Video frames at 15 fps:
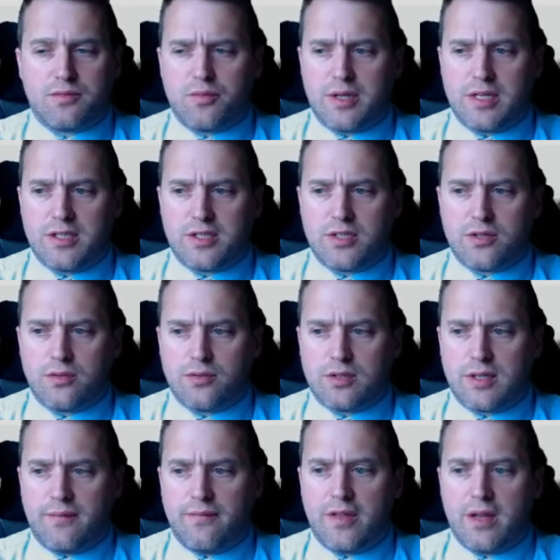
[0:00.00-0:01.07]
would install
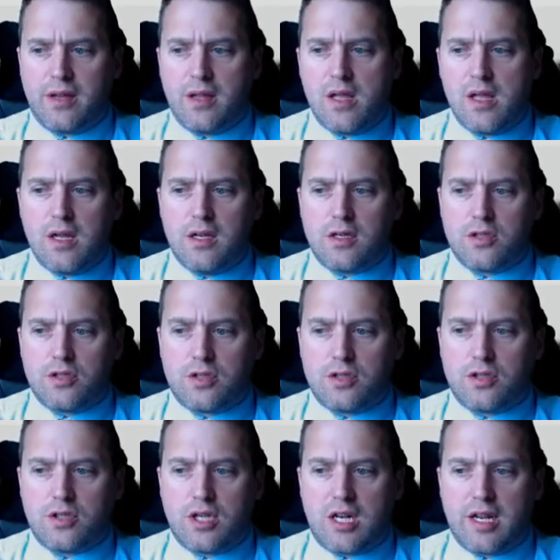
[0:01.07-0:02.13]
something.
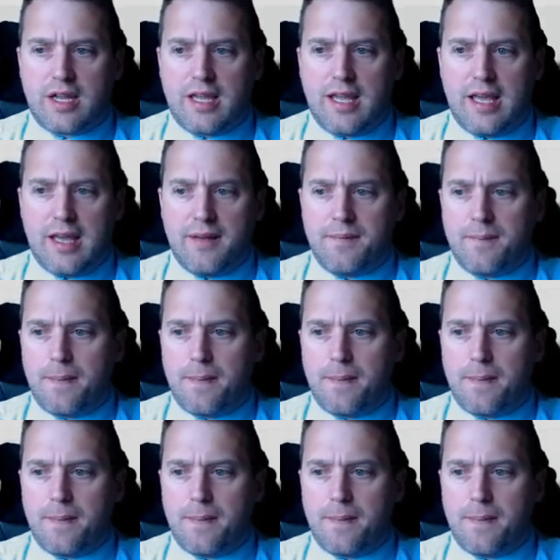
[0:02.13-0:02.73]
Click here.